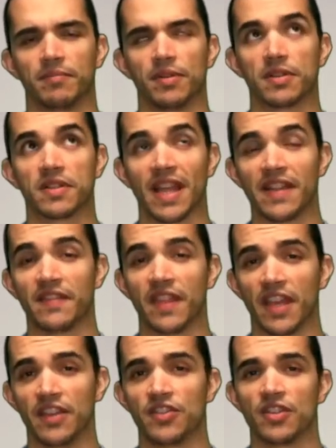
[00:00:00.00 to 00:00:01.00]

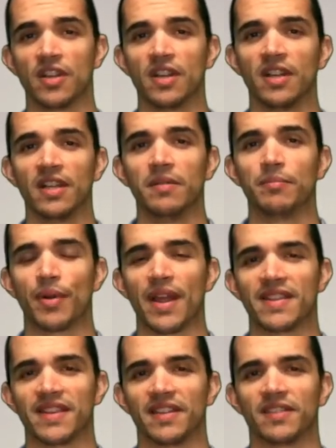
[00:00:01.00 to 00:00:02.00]
percentage
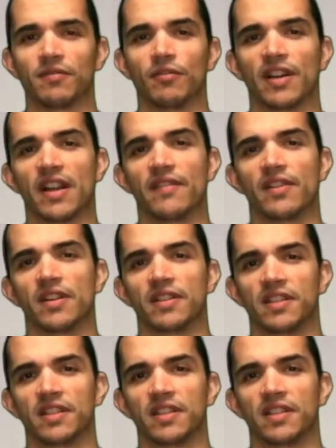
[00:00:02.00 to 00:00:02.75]
present wherever